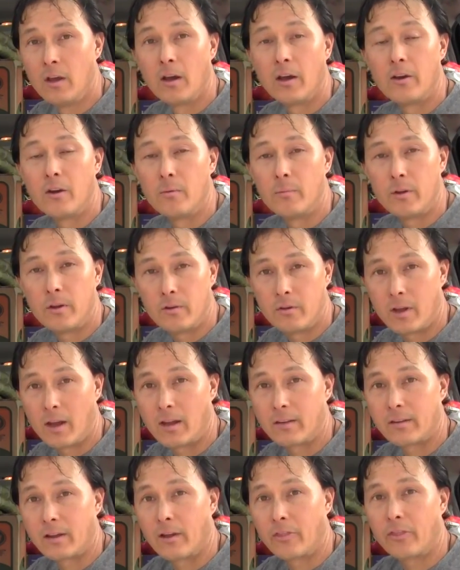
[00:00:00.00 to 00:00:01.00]
I know many of you
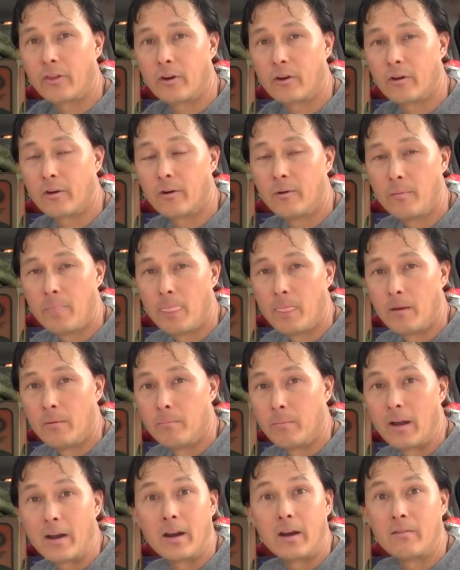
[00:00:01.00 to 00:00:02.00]
guys out there
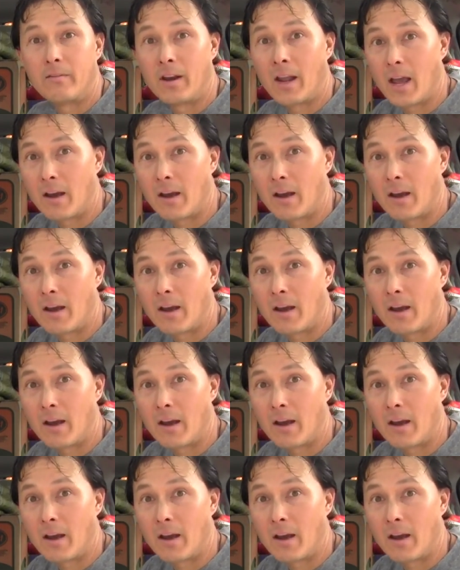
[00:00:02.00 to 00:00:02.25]
might not even